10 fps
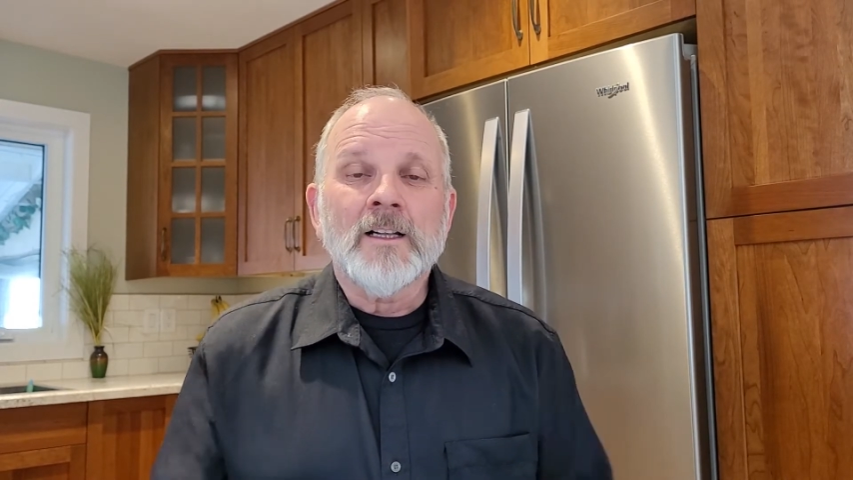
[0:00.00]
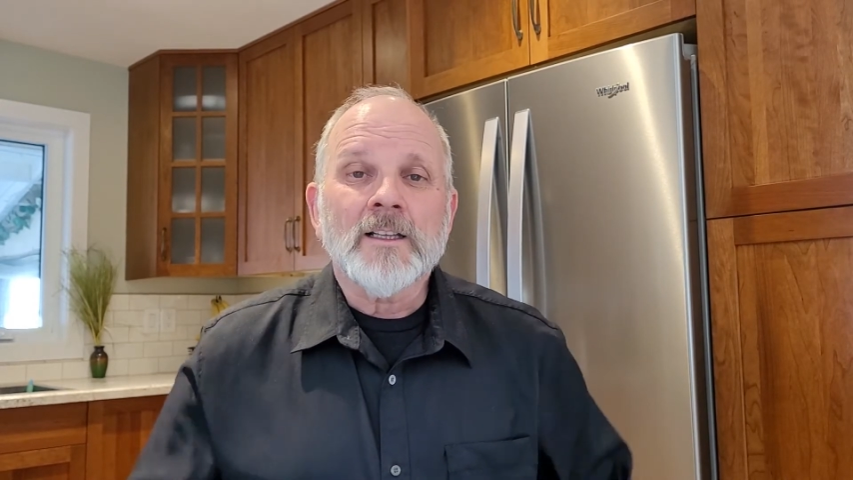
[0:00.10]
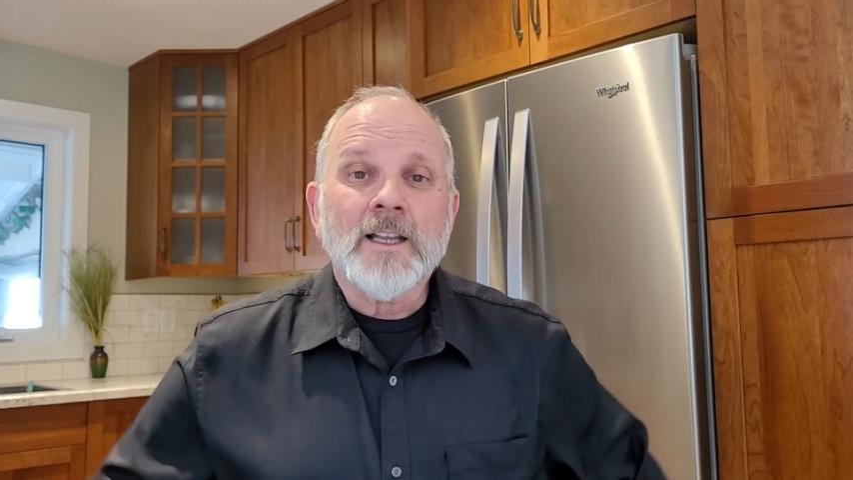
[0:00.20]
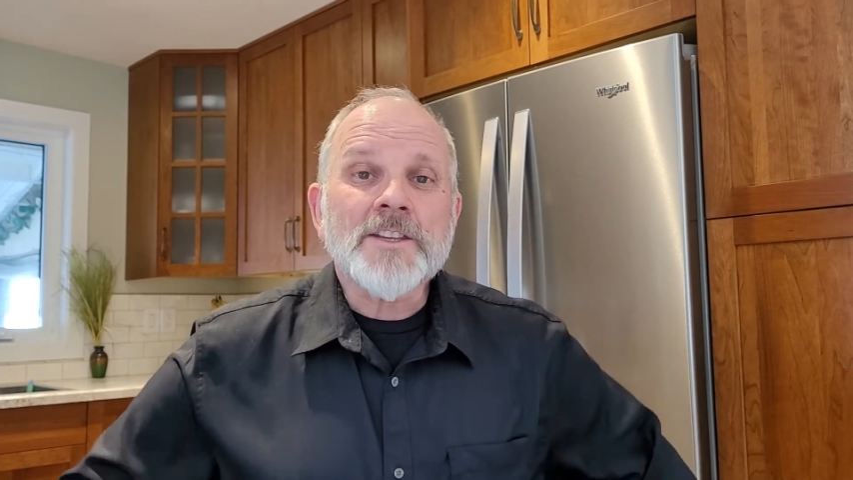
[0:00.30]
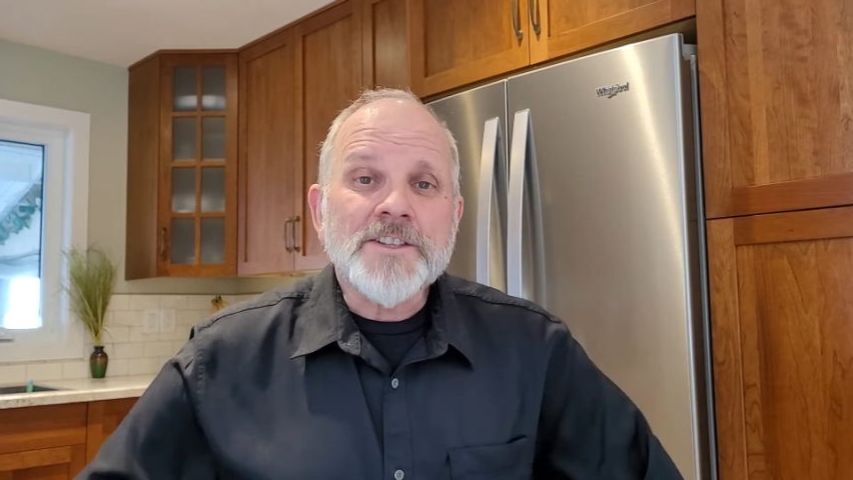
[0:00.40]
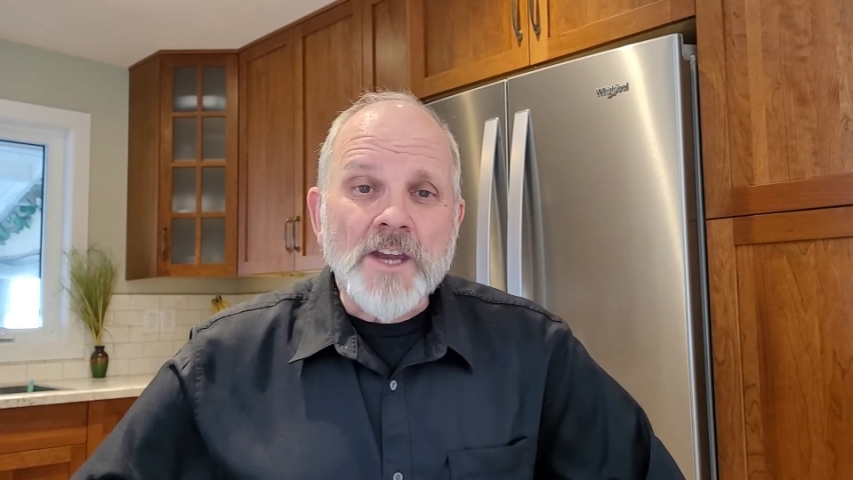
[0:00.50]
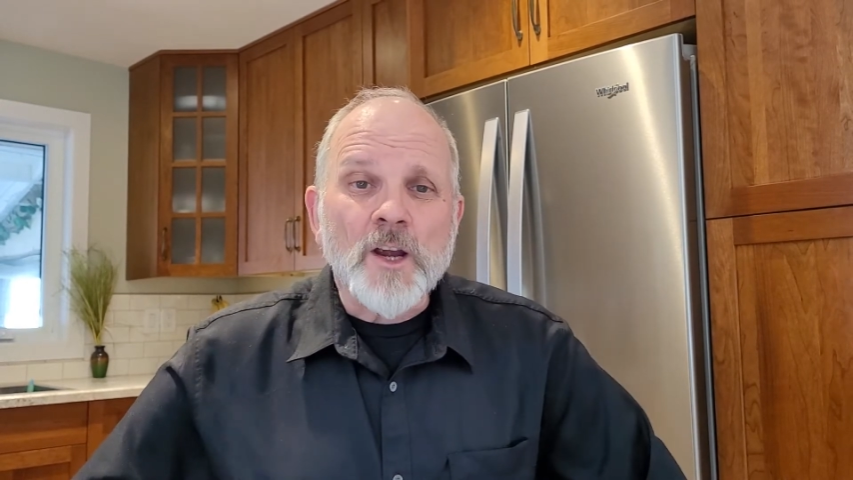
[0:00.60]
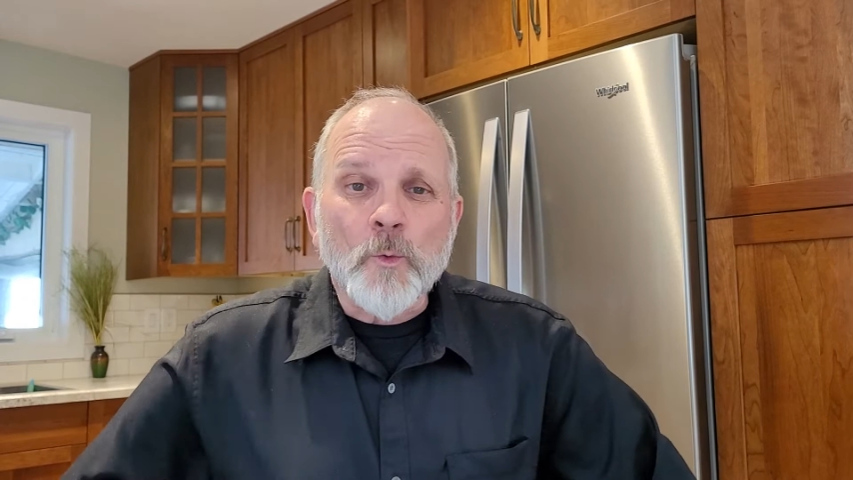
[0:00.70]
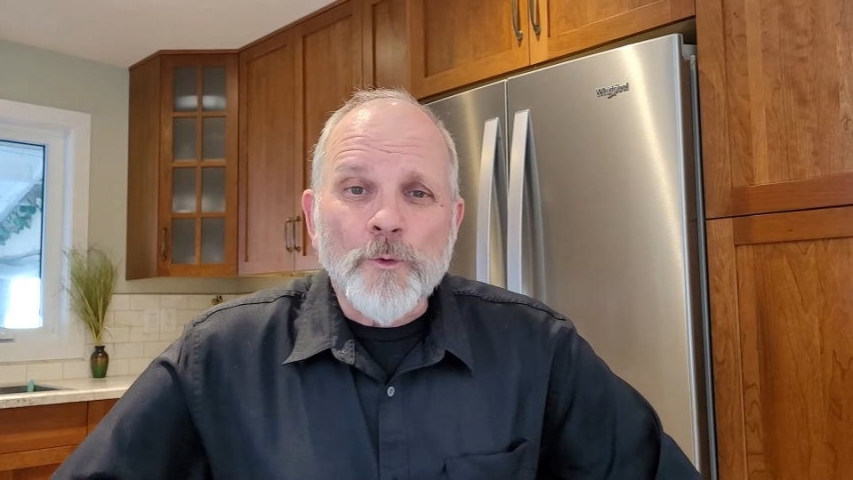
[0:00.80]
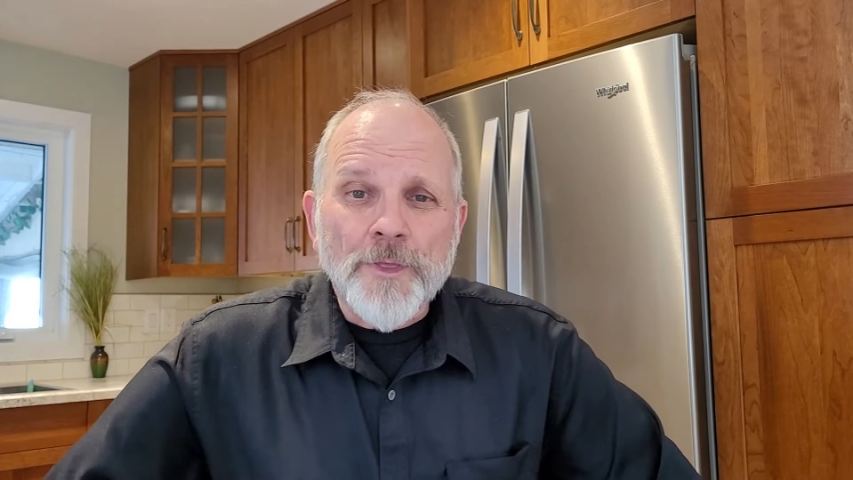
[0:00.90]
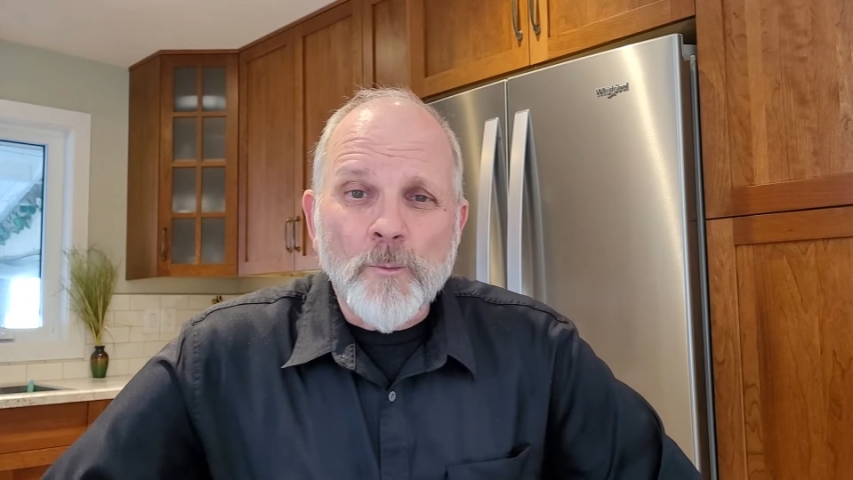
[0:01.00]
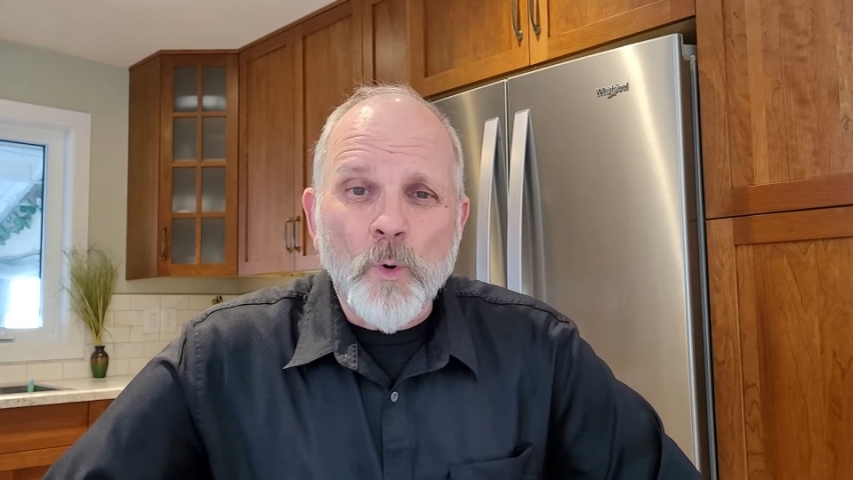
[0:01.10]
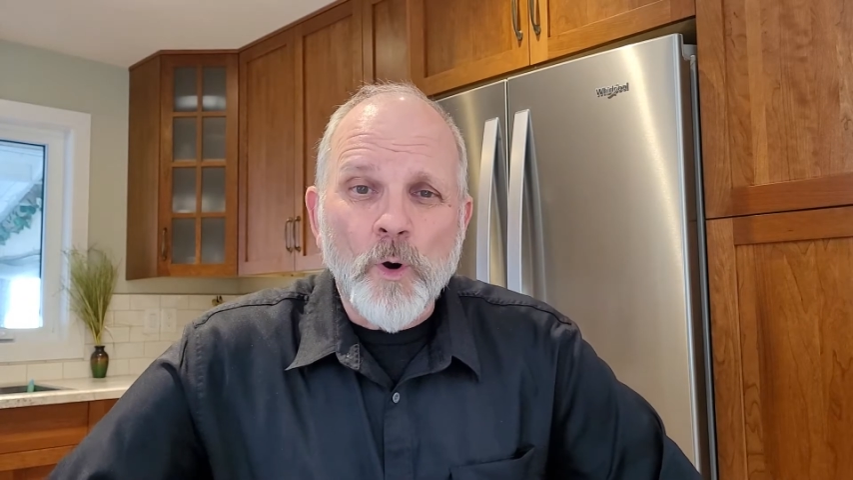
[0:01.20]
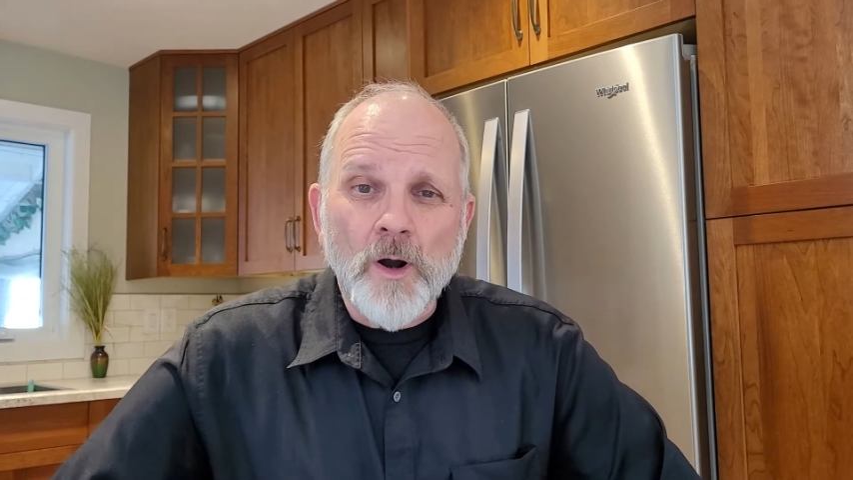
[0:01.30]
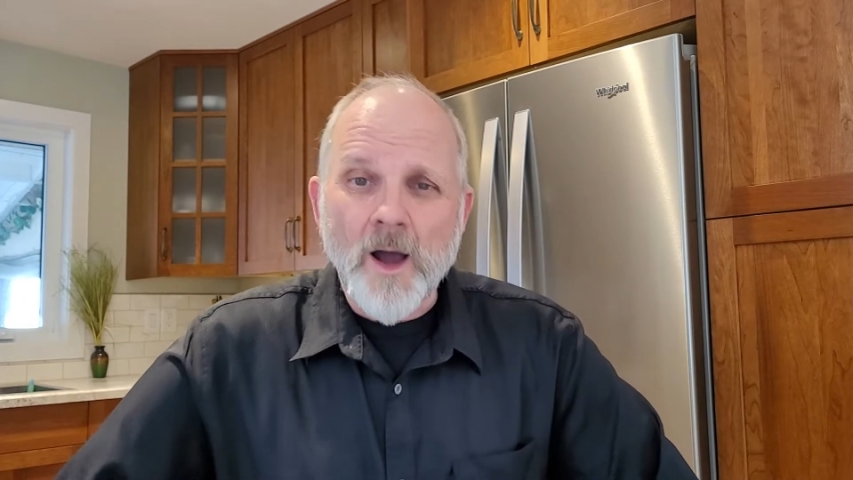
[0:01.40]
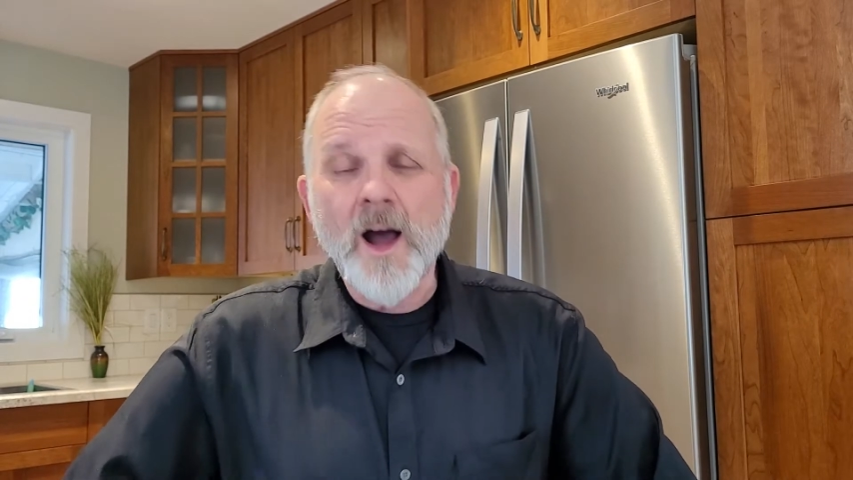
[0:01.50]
Let's start with the more